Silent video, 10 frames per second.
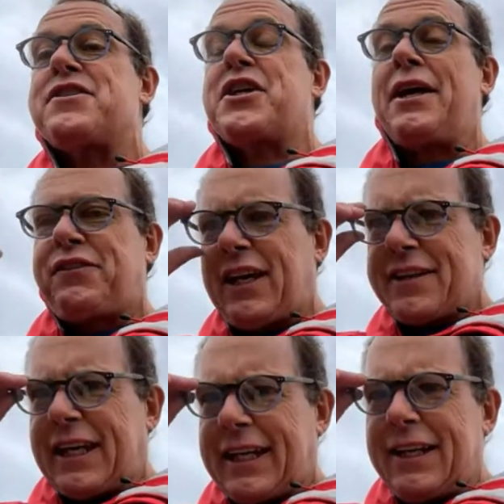Jesse, I
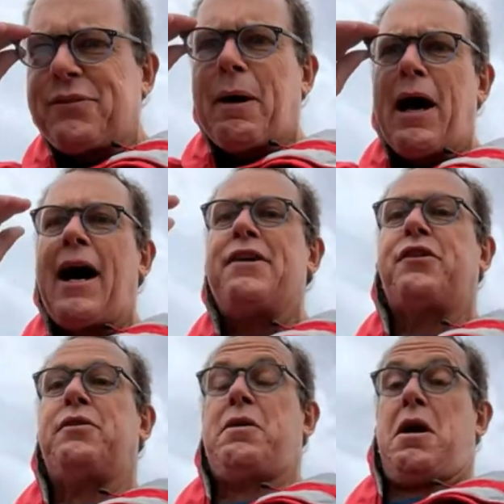think it is. My eyes
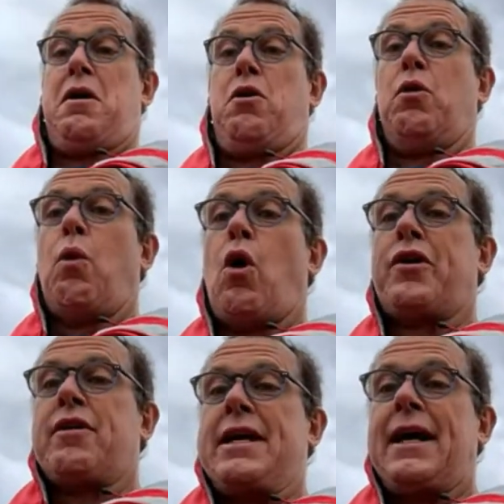are
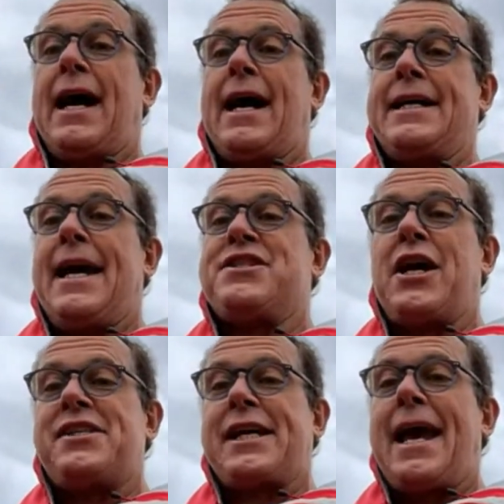watery. Yeah,
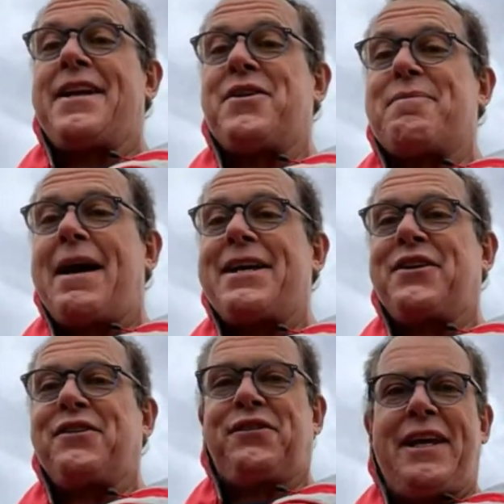Jesse, how you doing, buddy?
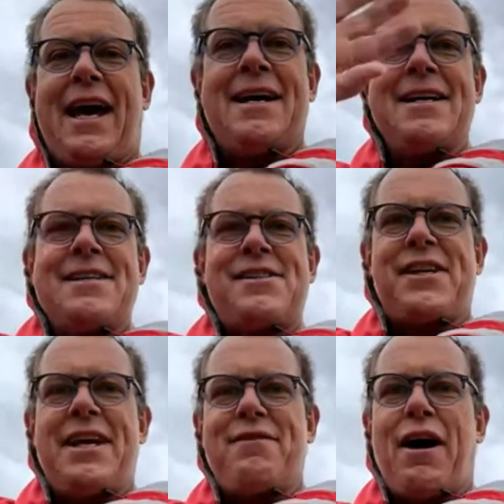Good to see you.
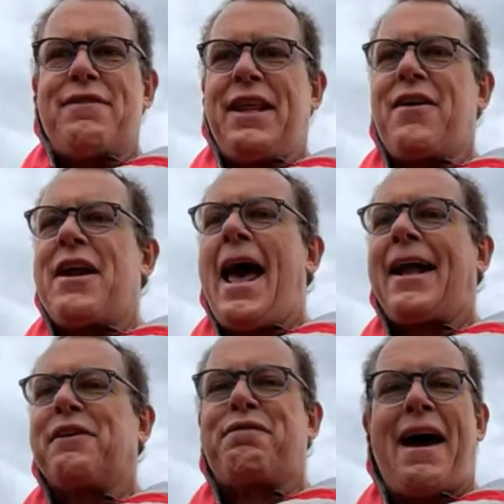Steve over there in
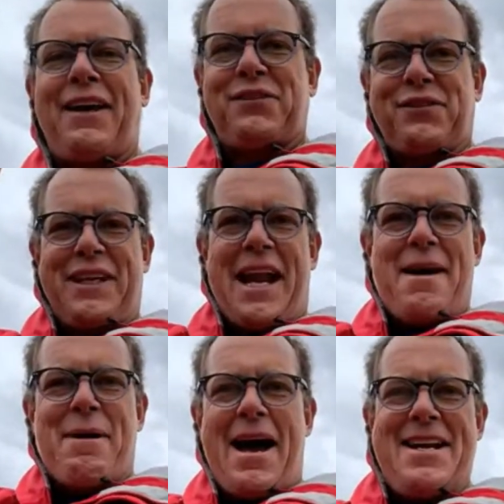Halifax.
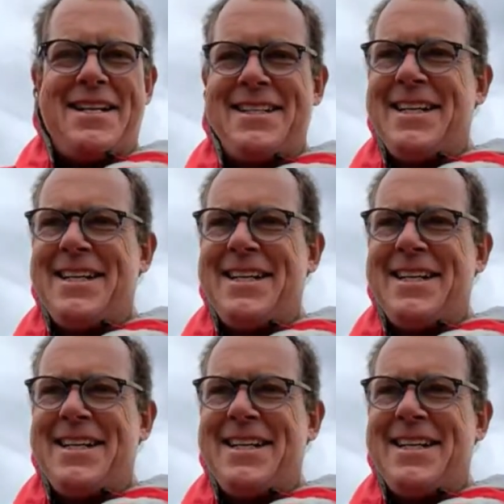G'day, mate.